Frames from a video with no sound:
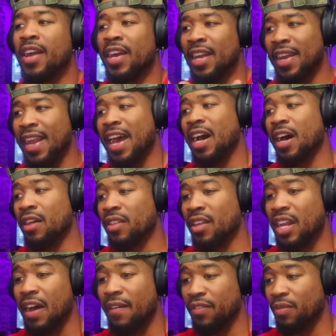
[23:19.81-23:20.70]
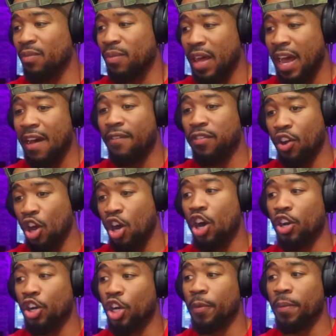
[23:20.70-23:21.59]
And now that I've
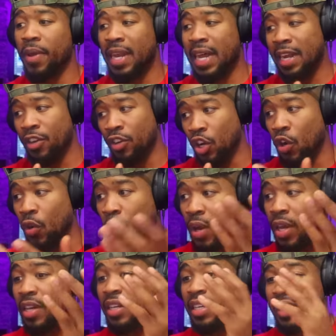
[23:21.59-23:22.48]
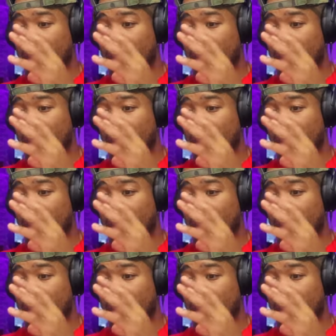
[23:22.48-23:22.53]
caught up and I know